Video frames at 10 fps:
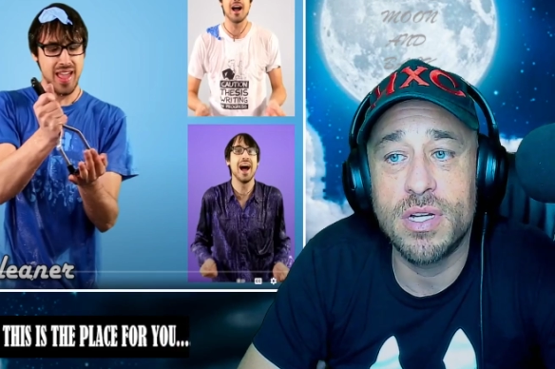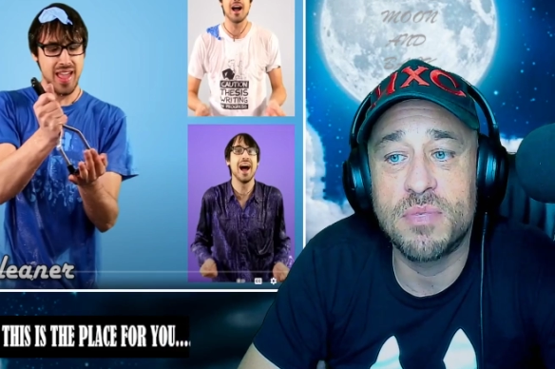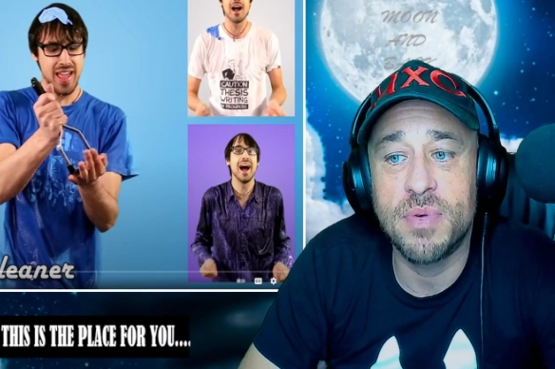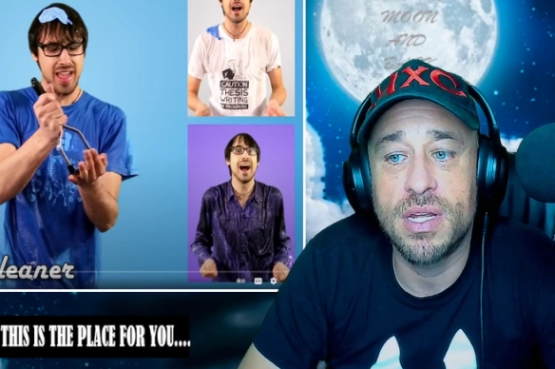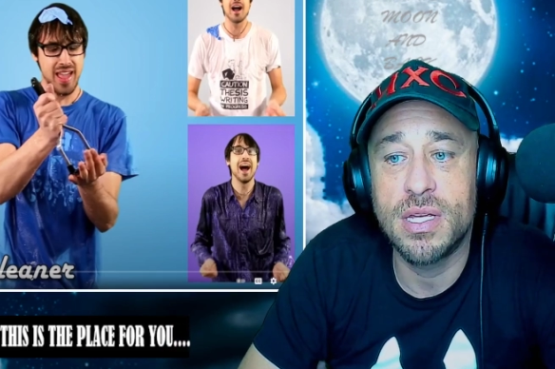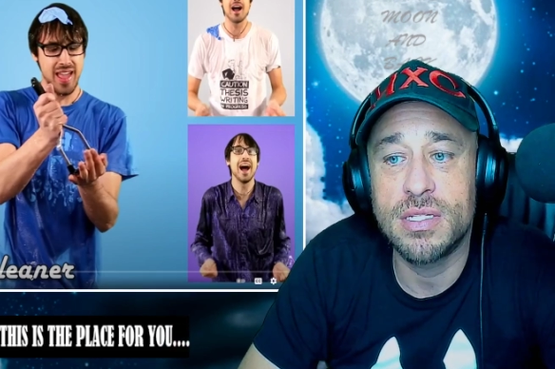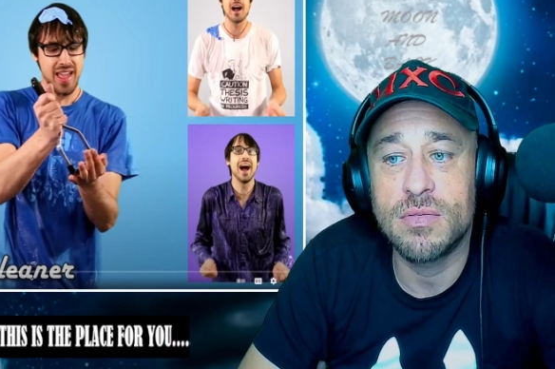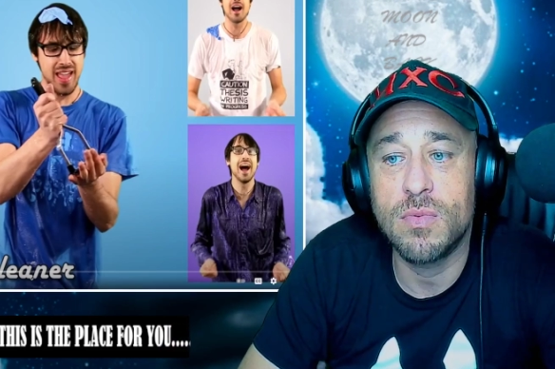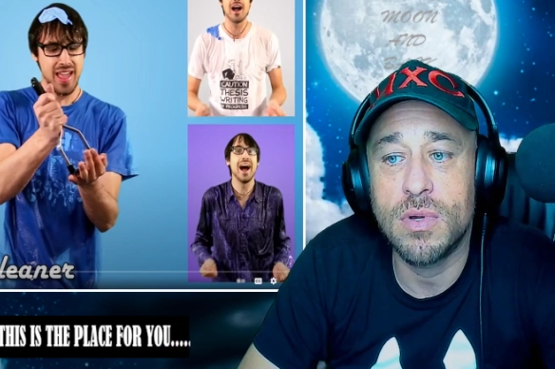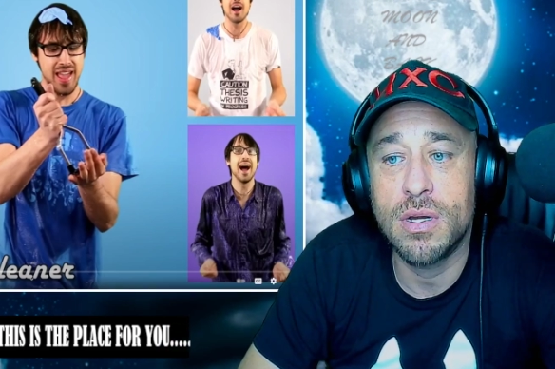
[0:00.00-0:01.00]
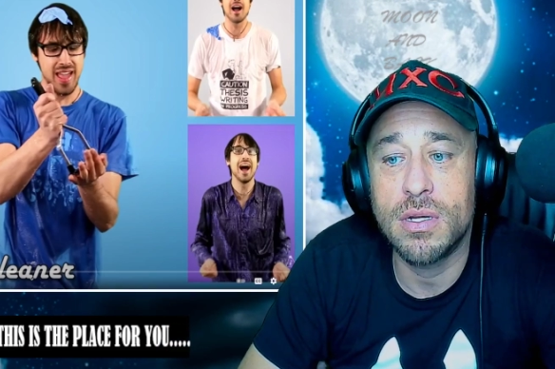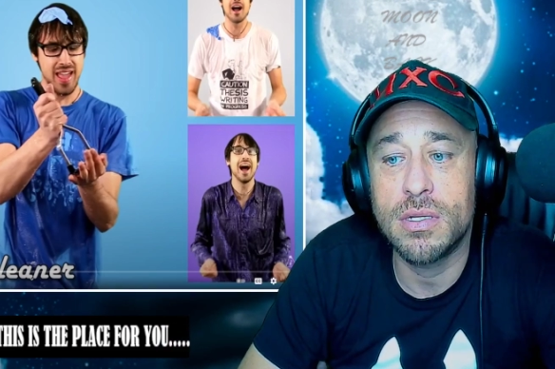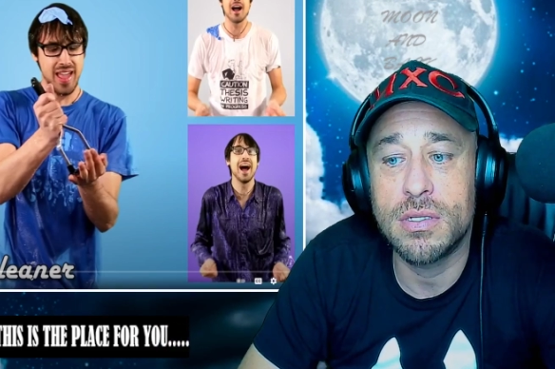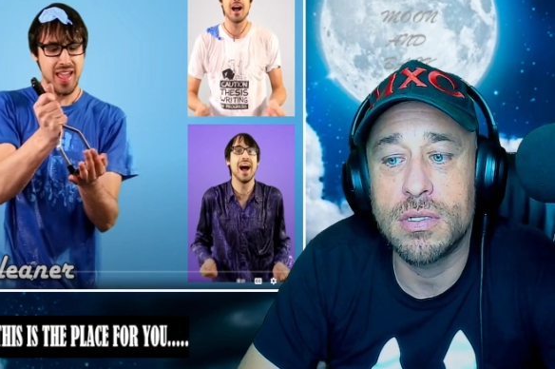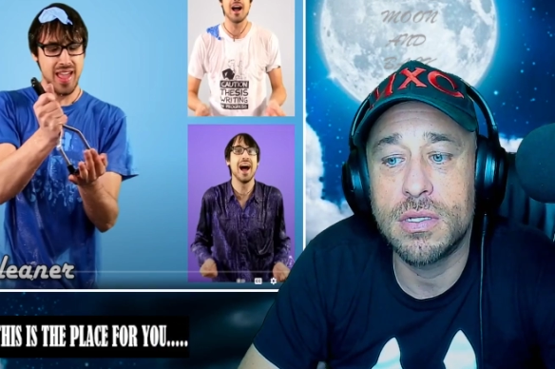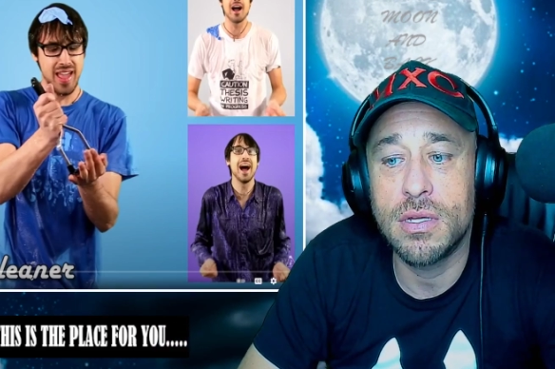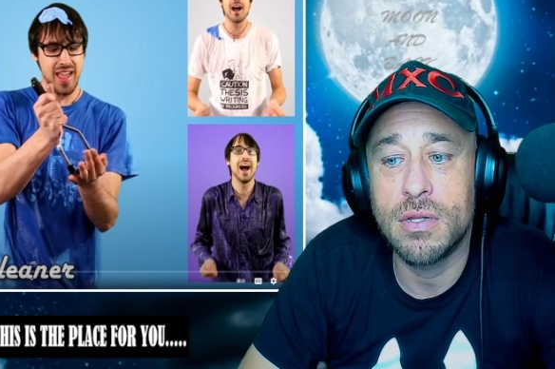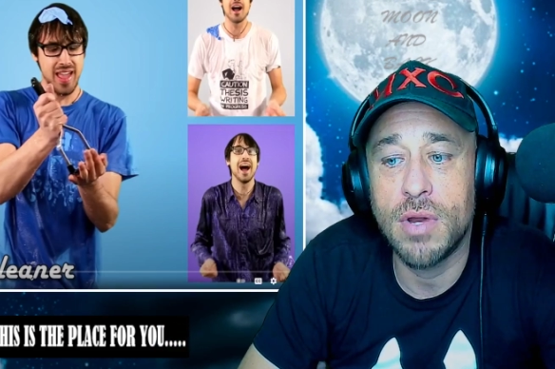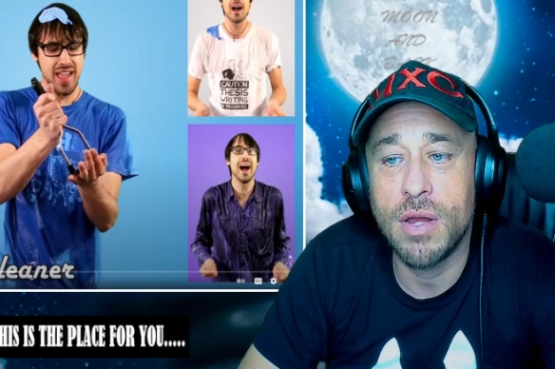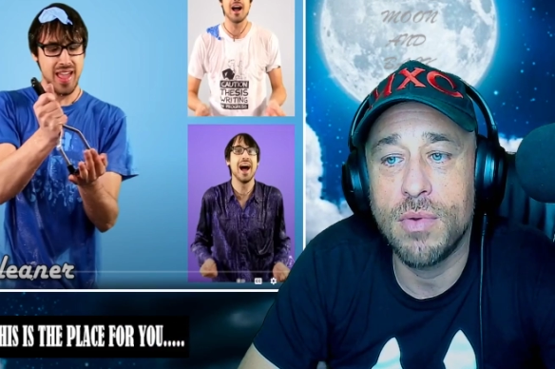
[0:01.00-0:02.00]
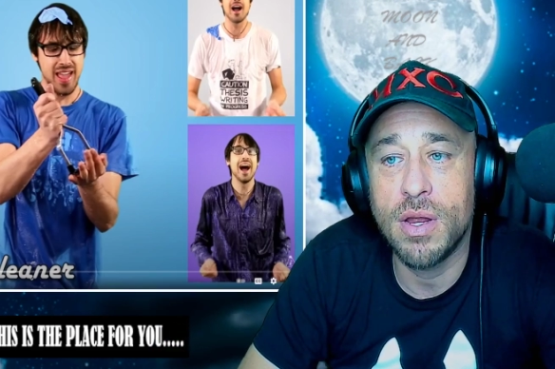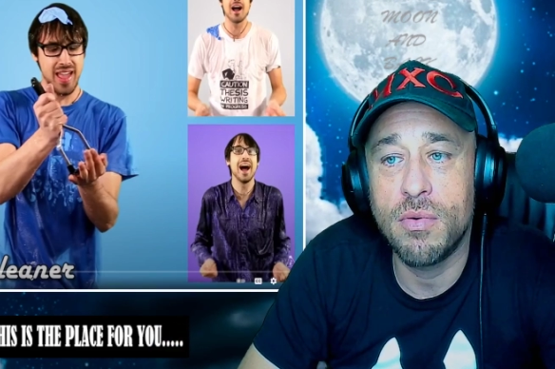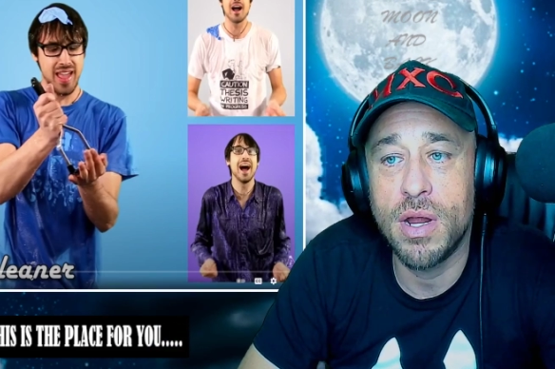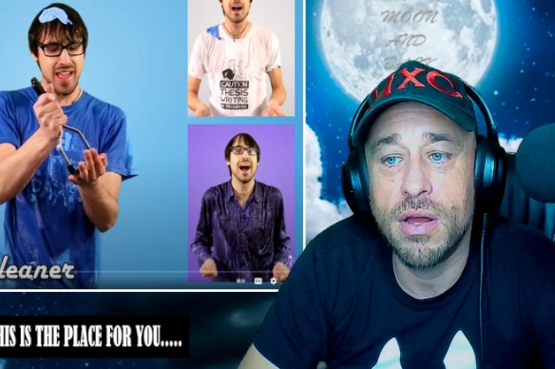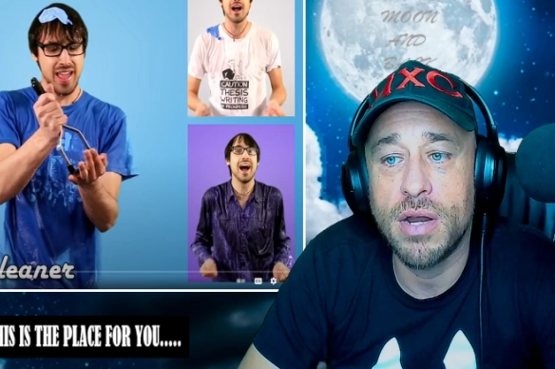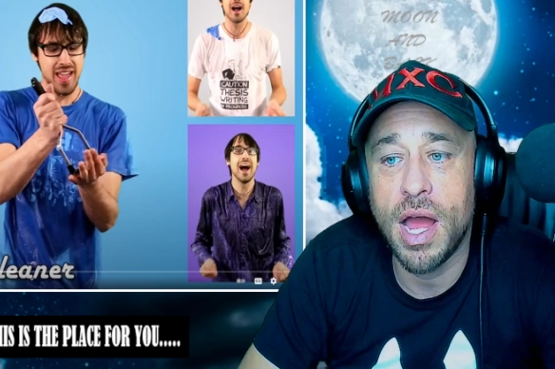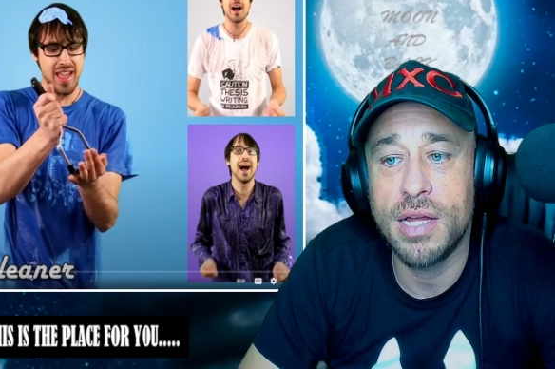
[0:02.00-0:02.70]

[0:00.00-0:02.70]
Speaker 1: but his words are still the right way around.